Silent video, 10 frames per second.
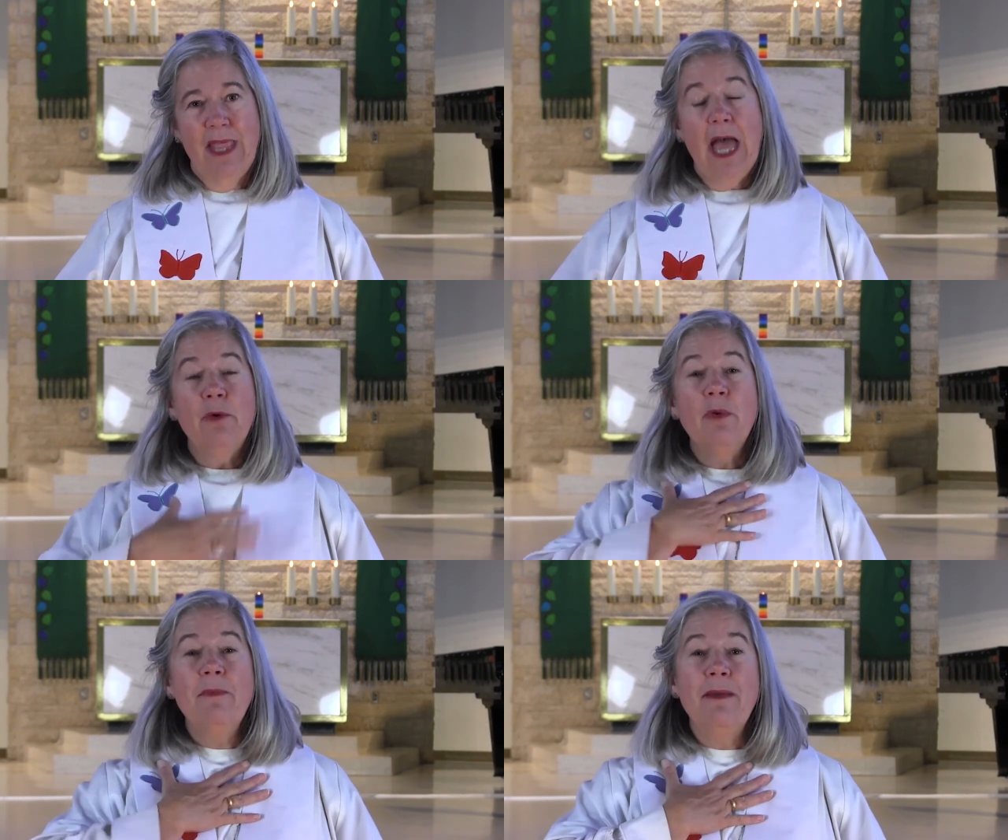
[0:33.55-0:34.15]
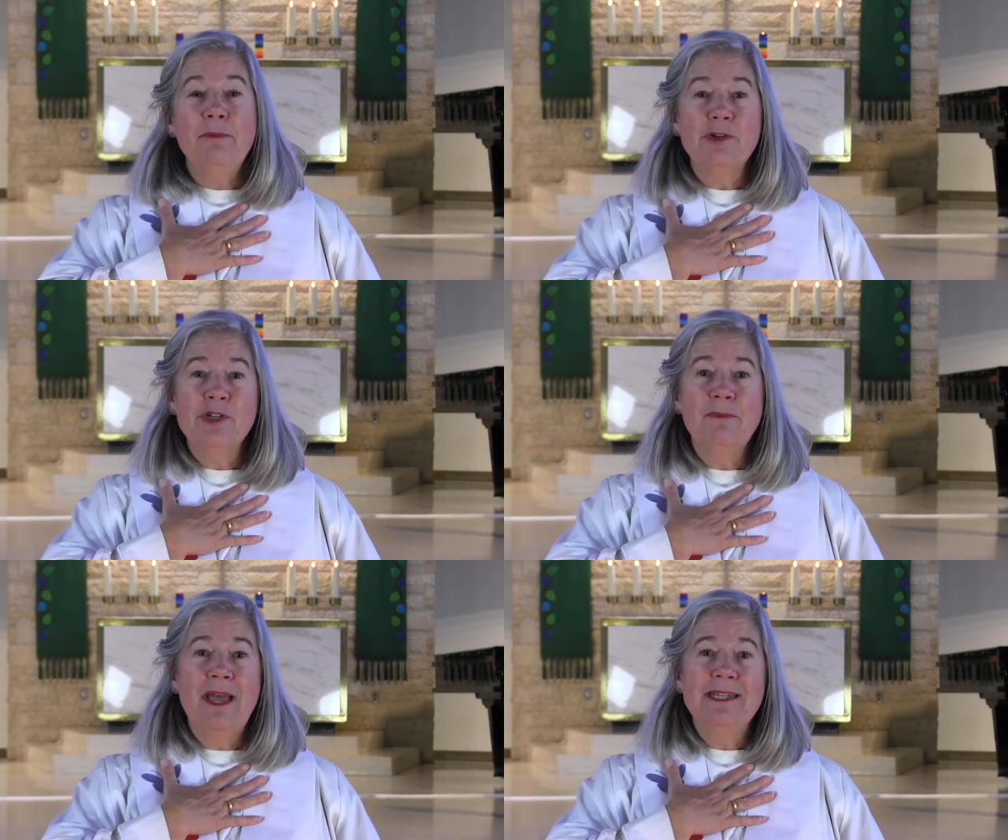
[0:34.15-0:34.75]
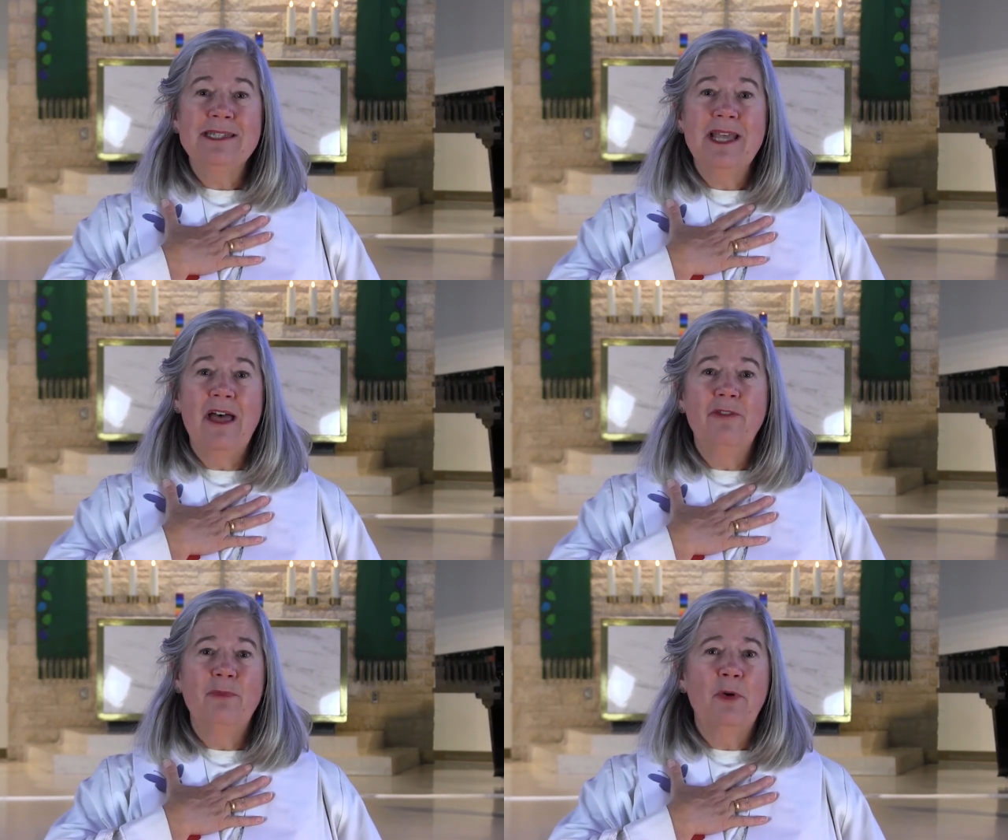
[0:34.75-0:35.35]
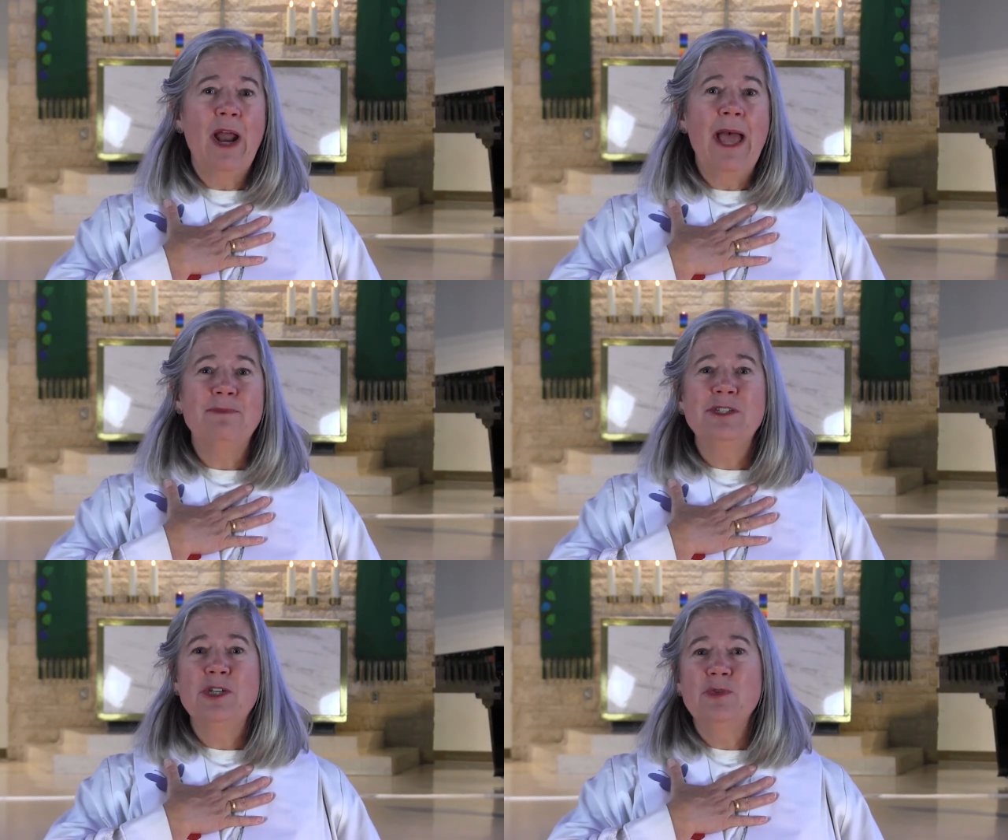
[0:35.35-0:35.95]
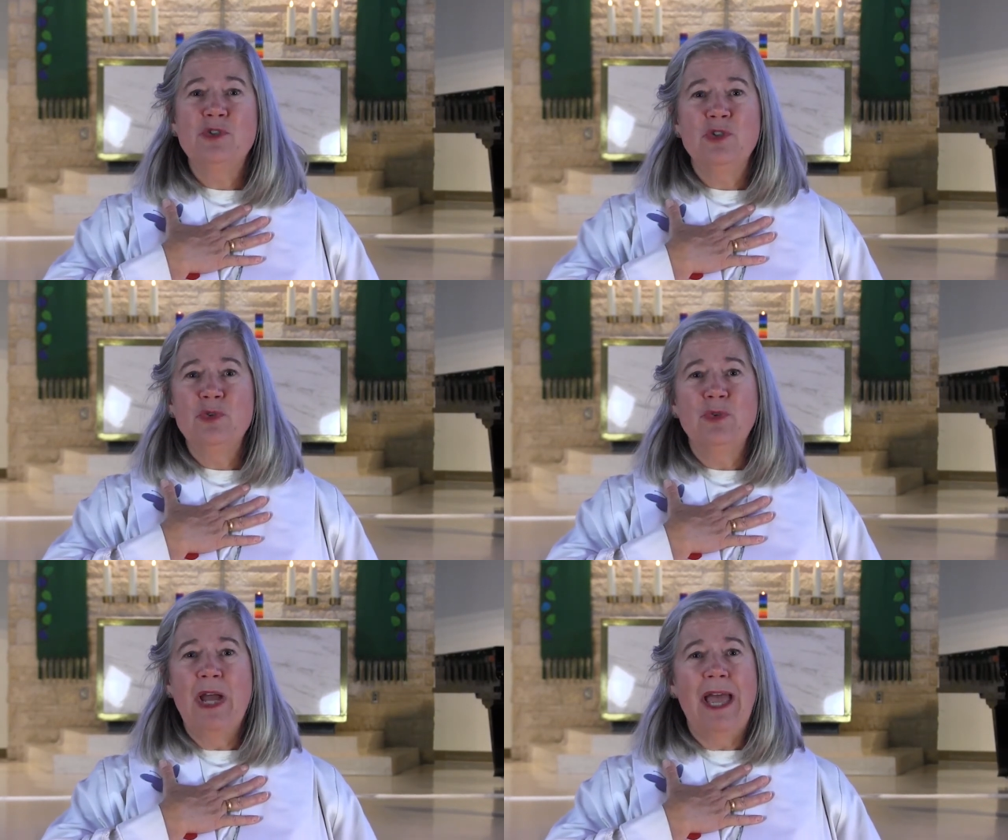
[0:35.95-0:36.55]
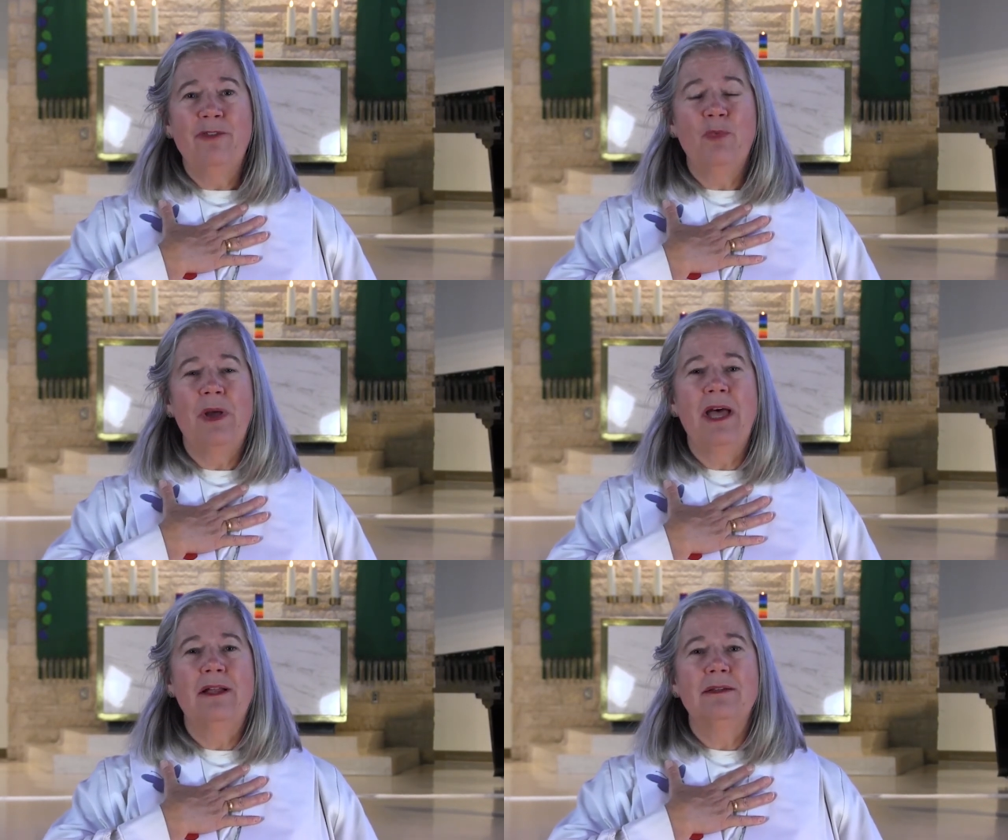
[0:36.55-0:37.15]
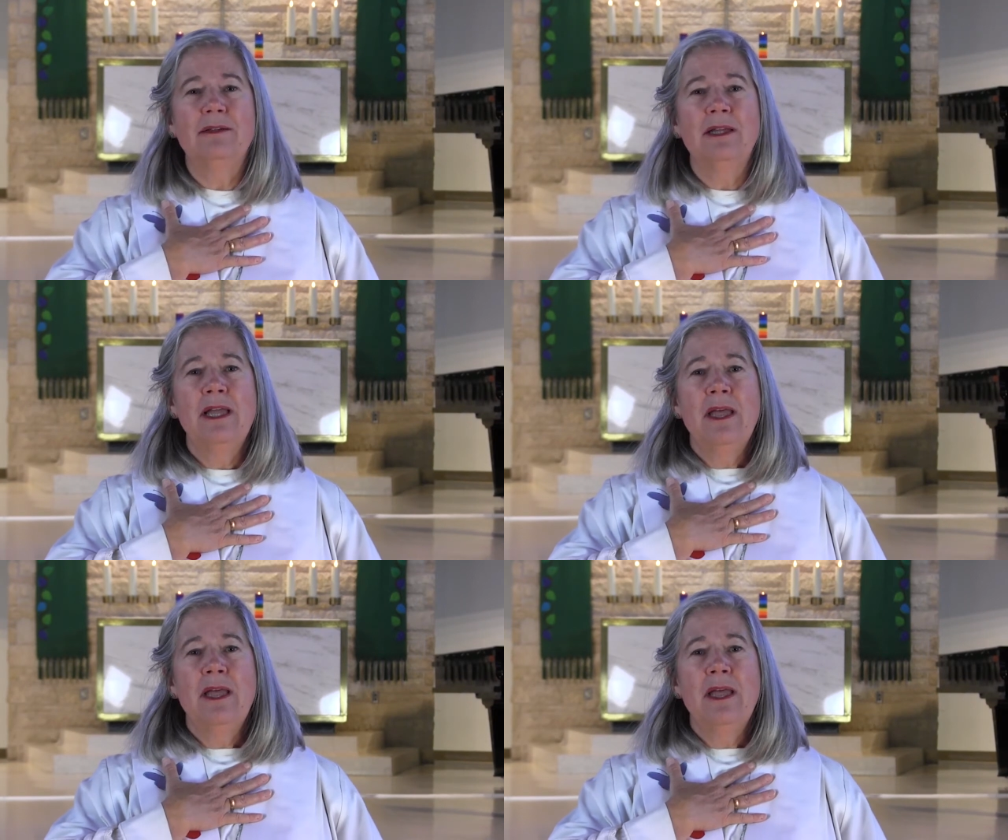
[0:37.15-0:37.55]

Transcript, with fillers: I remember to myself, perhaps you do as well,